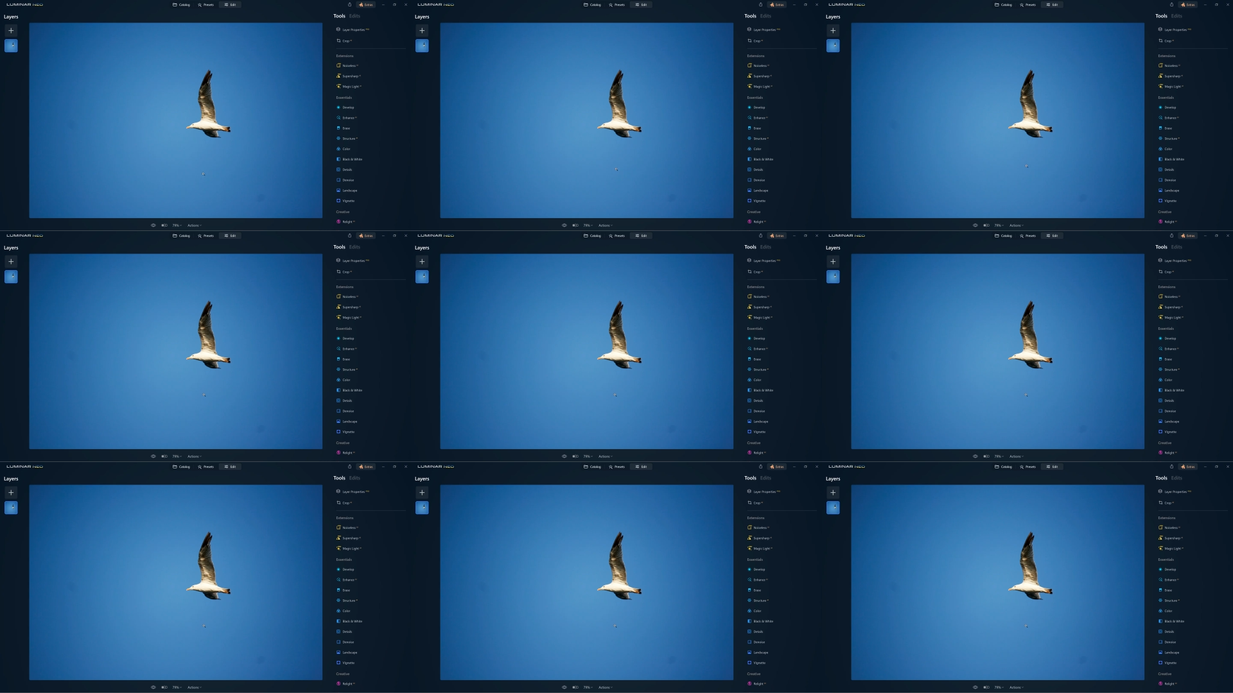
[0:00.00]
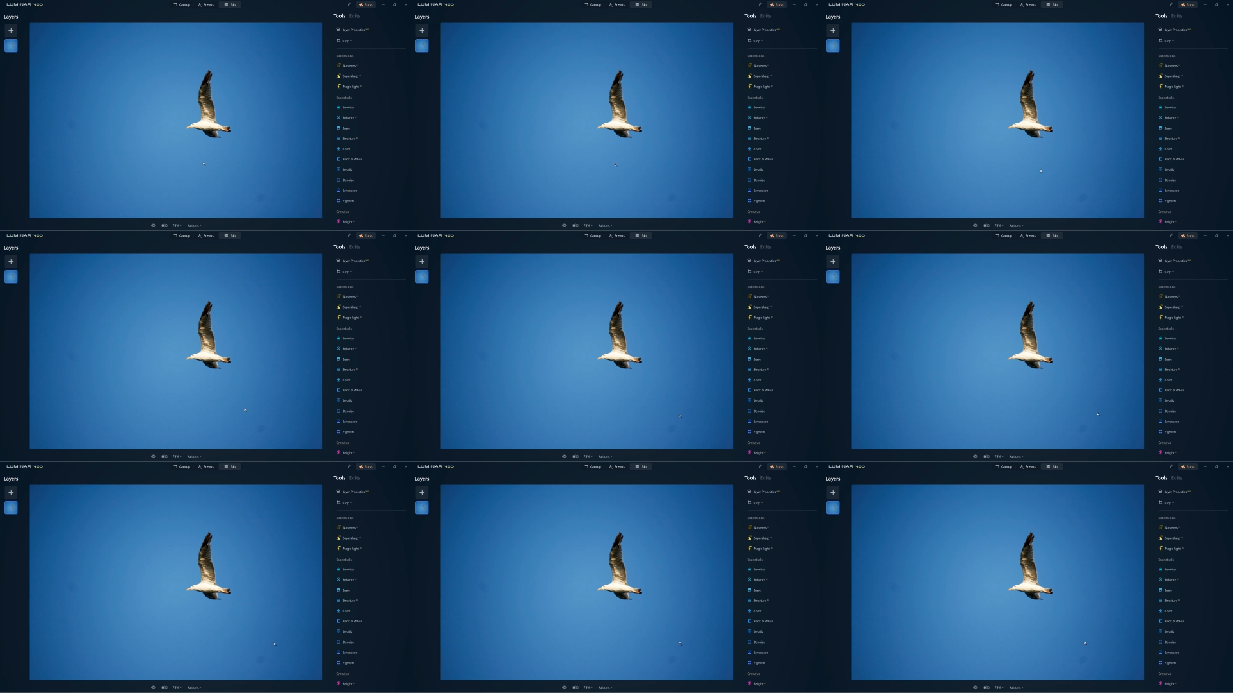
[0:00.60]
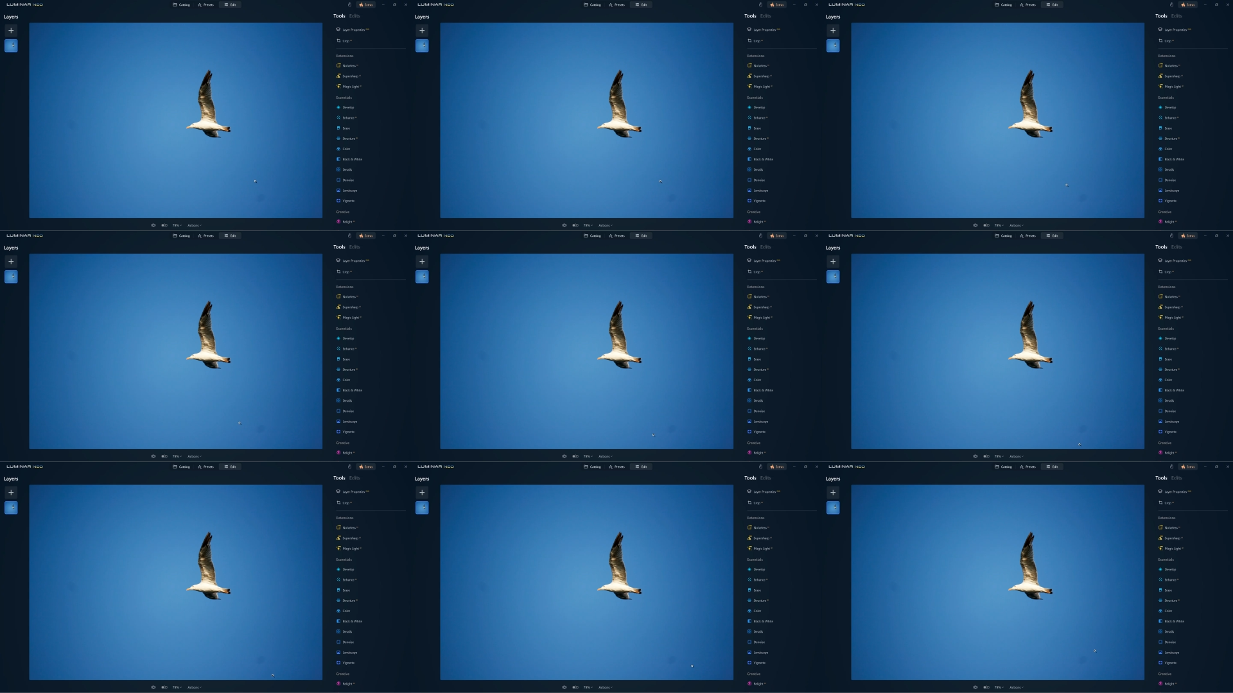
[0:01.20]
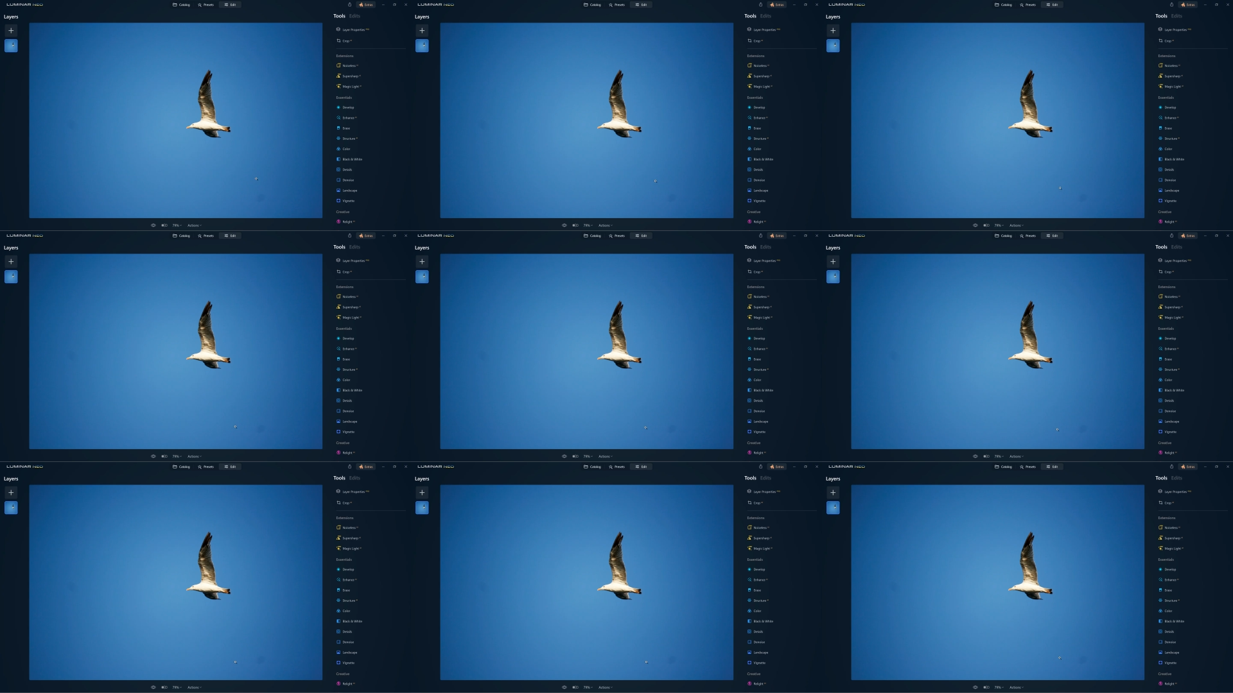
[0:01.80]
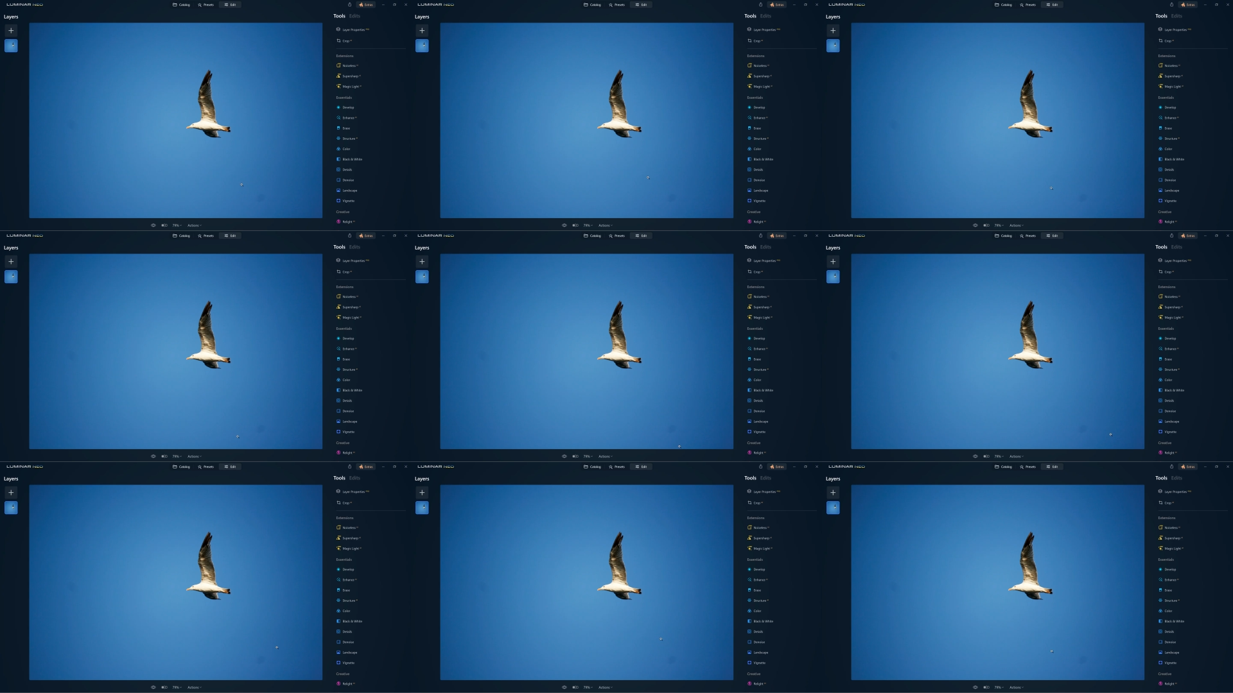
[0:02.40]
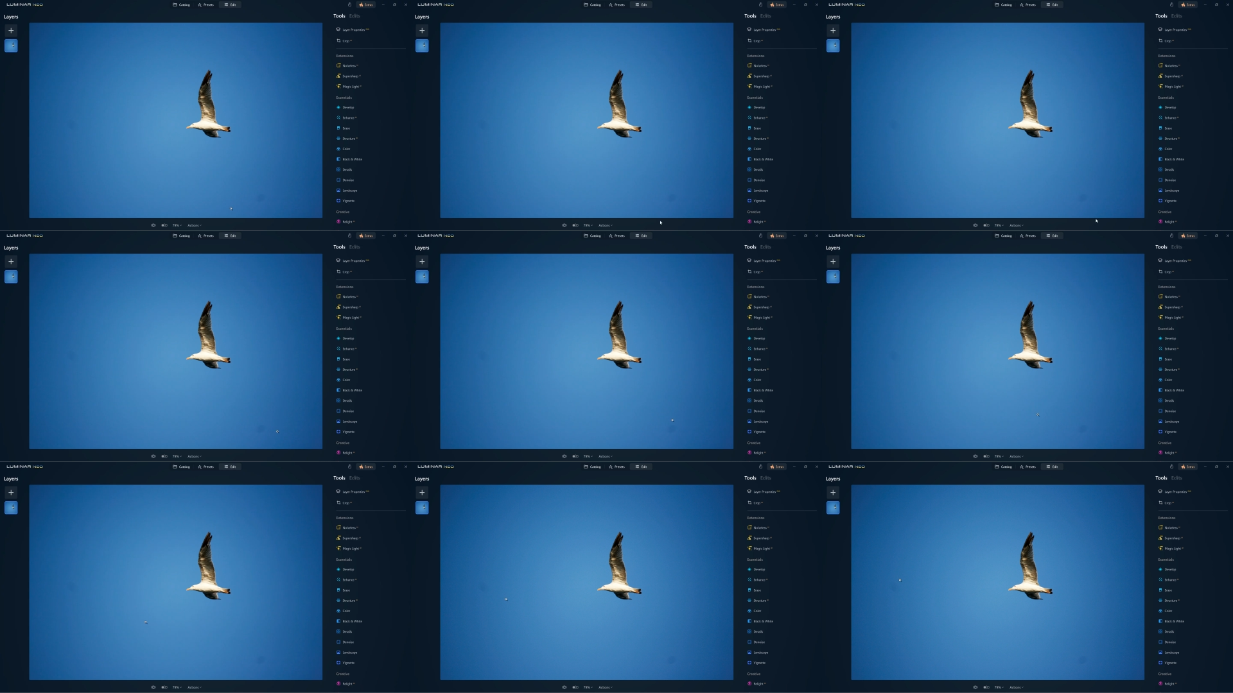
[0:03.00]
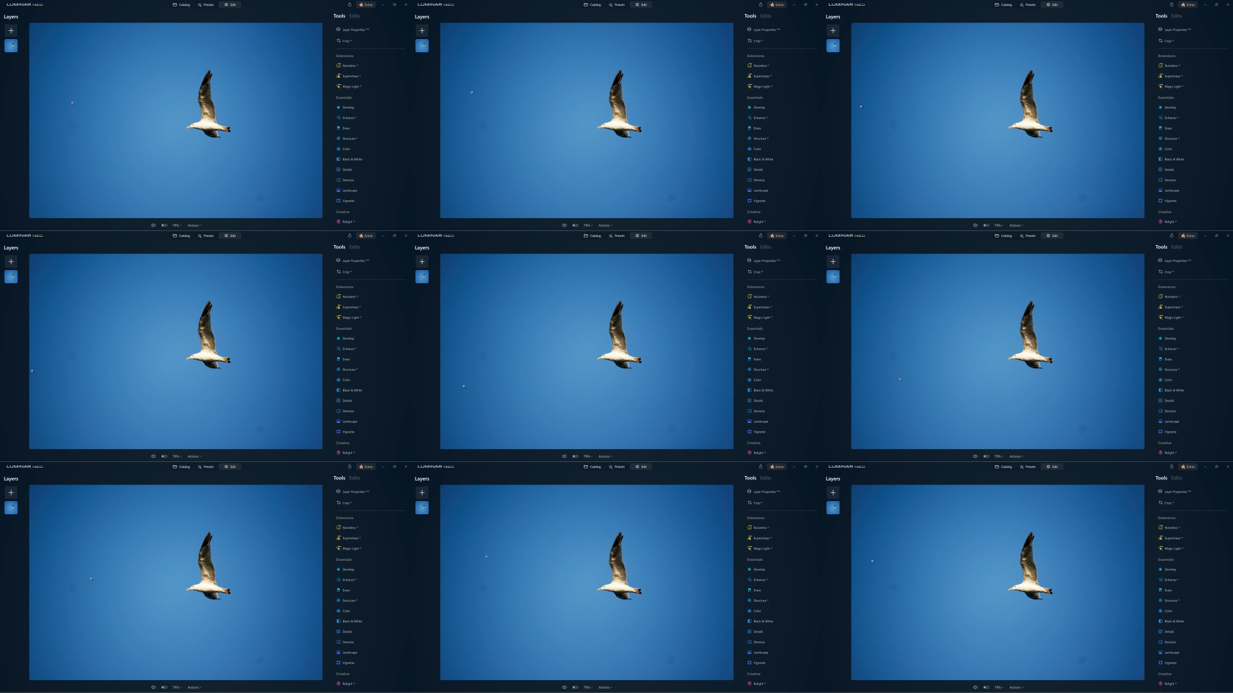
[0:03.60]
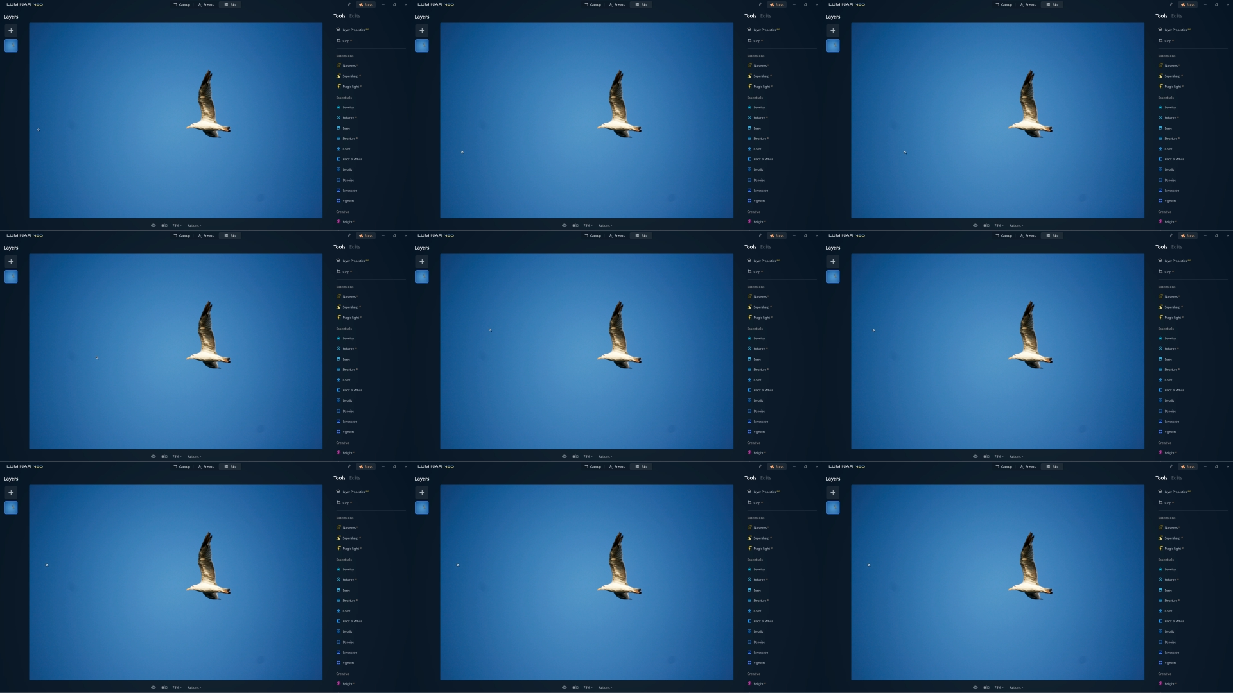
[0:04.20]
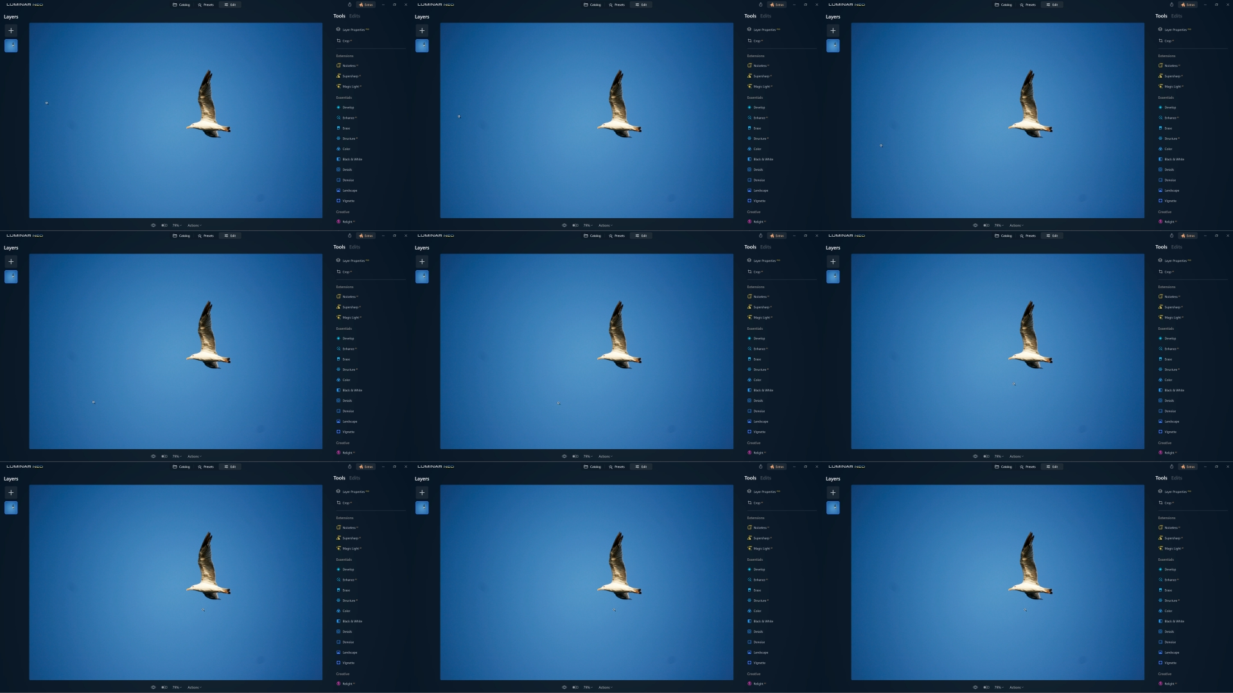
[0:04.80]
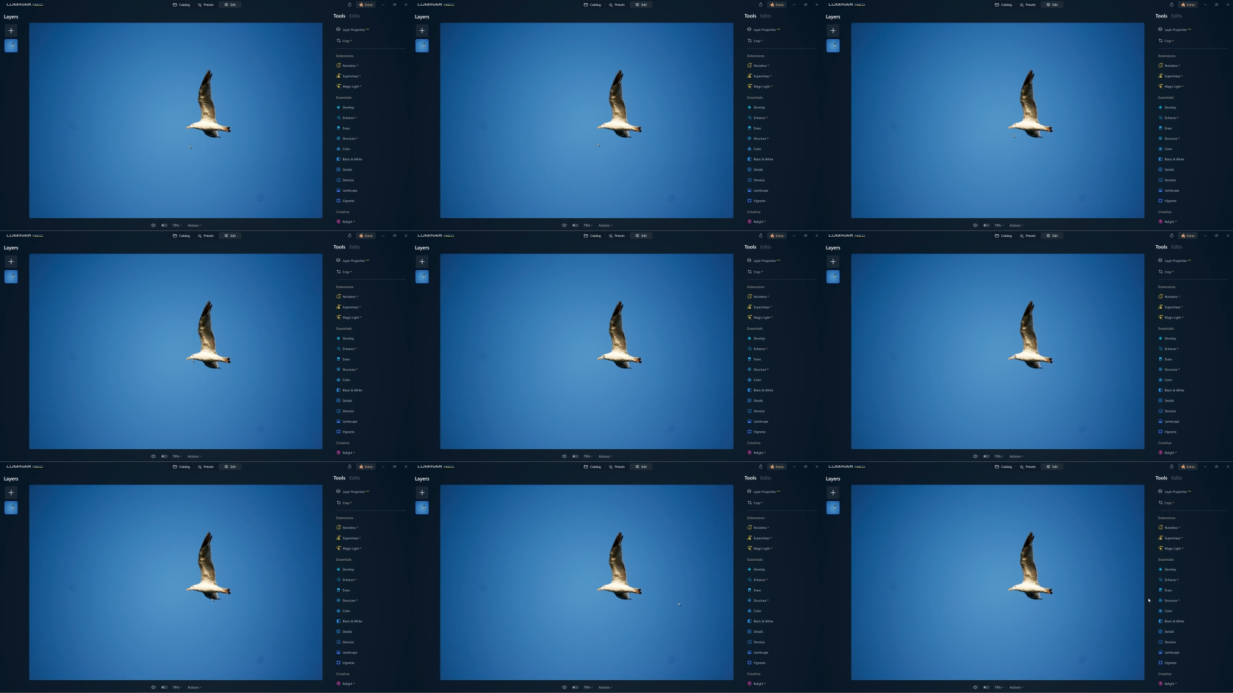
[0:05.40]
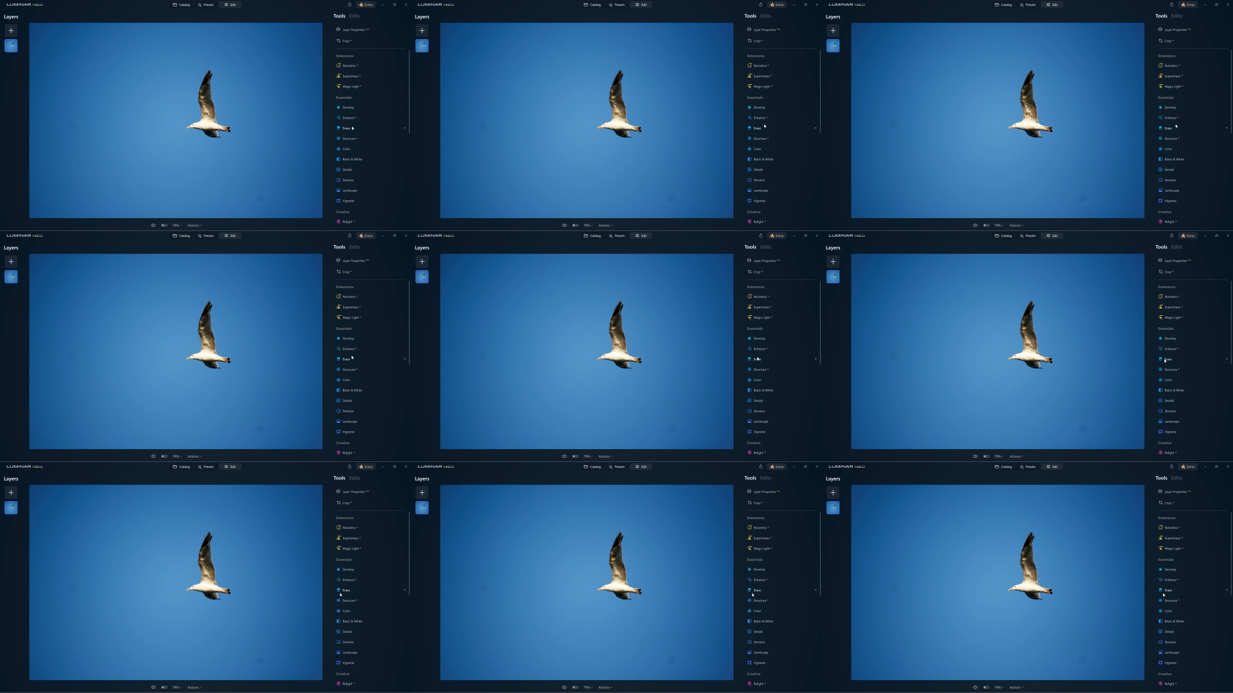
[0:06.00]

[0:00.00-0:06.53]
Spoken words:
Nobody's mouth can be seen.